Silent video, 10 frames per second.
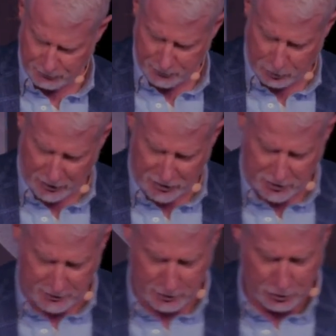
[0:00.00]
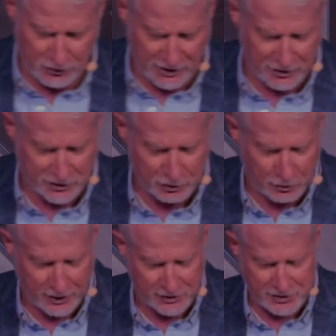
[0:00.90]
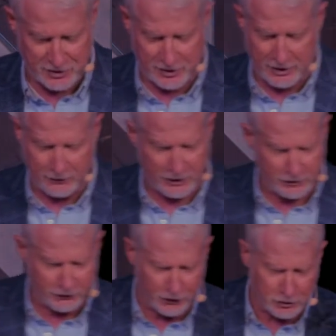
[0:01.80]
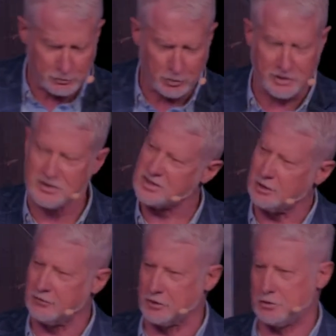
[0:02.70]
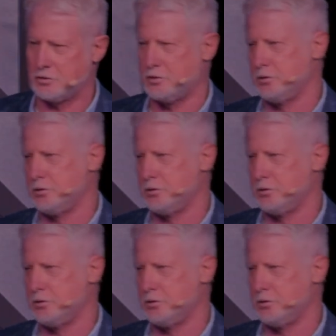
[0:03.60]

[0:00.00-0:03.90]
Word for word: question Who then is the greatest in the kingdom of heaven? The first word is selfish.